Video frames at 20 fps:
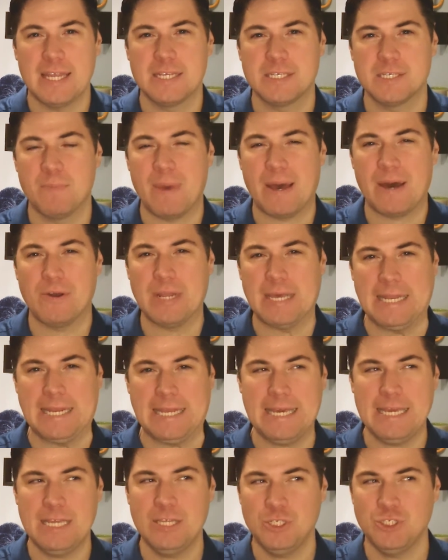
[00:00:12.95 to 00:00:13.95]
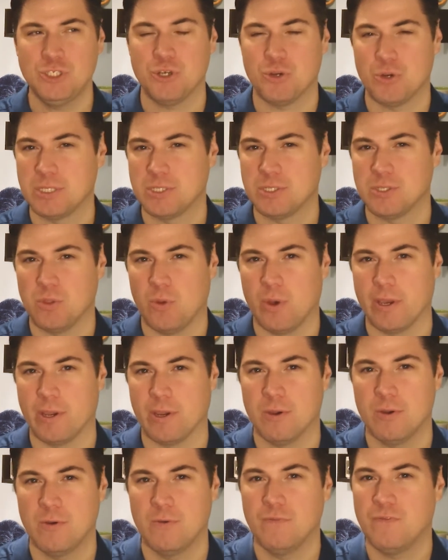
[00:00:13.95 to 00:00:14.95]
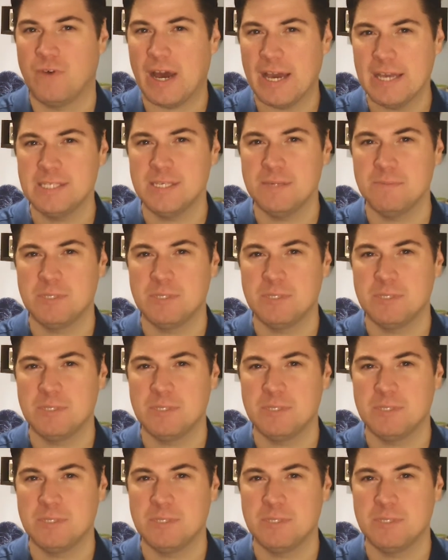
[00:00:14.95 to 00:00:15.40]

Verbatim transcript: It is about an insurance lawyer who finds